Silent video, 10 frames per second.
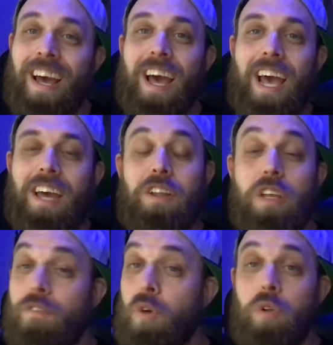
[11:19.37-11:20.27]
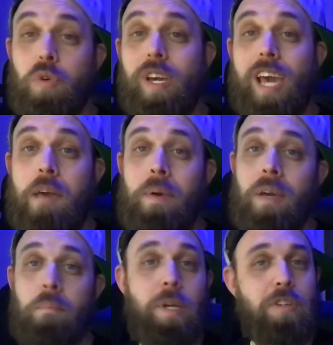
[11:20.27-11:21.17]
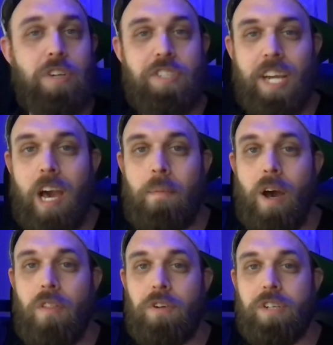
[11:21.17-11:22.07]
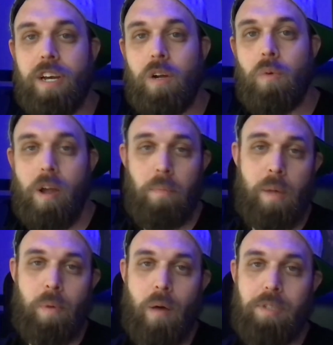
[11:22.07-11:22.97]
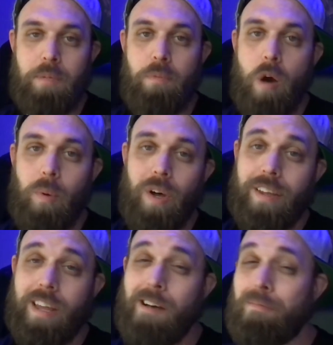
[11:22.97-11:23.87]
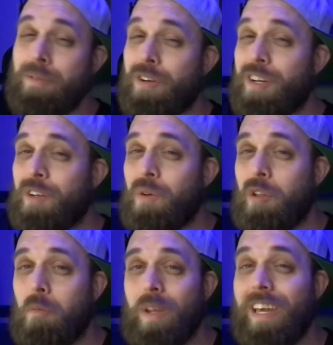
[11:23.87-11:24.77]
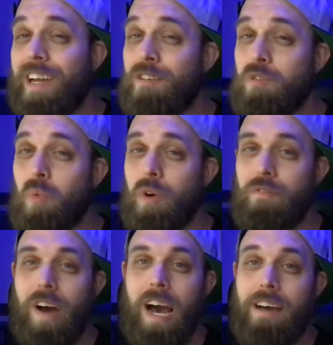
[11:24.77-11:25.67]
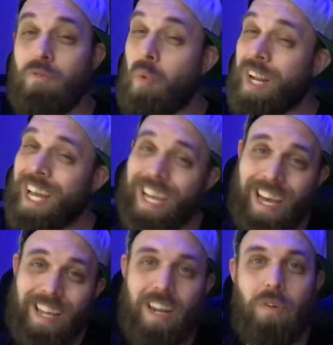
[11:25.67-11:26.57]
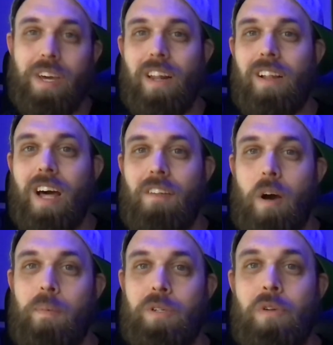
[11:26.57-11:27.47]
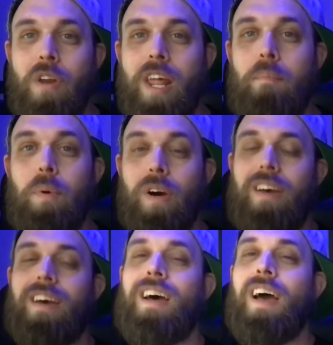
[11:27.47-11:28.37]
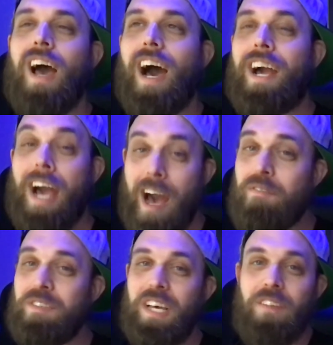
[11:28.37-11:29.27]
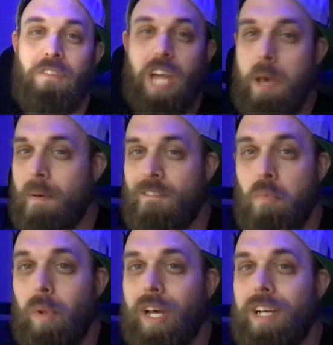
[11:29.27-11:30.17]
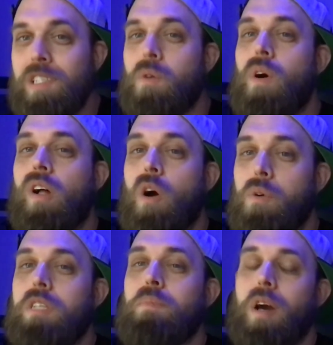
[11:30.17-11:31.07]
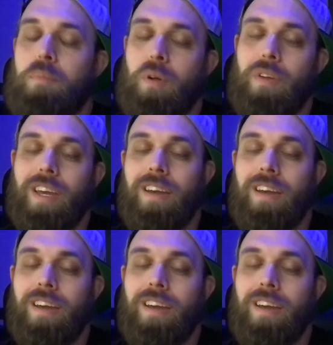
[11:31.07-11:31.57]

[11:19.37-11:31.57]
And if you enjoy gaming, be sure to check out my other channel where I play PUBG Mobile. And now I'm starting to do a little bit of Gears of War 5 when I can. I don't get a lot of opportunity, but I have saved every game I've ever played, so I'll always be uploading.